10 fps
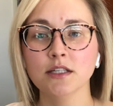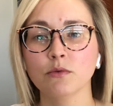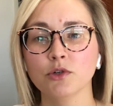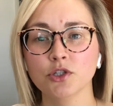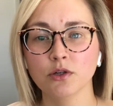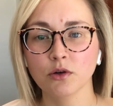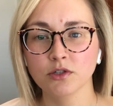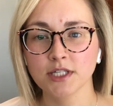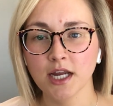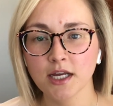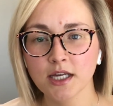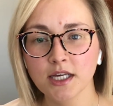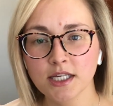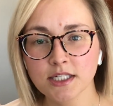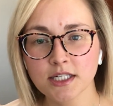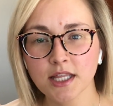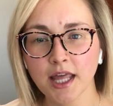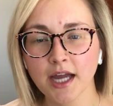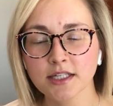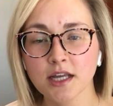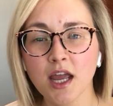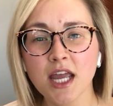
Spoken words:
I want you to take it into that.